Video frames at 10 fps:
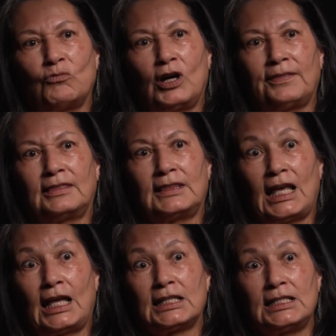what
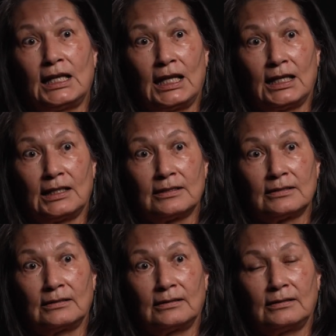that does
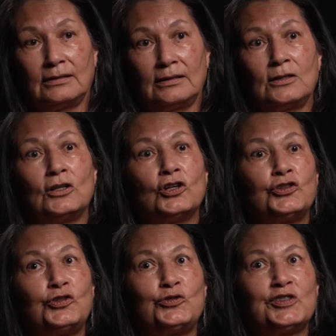
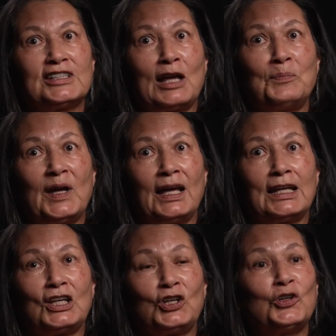to somebody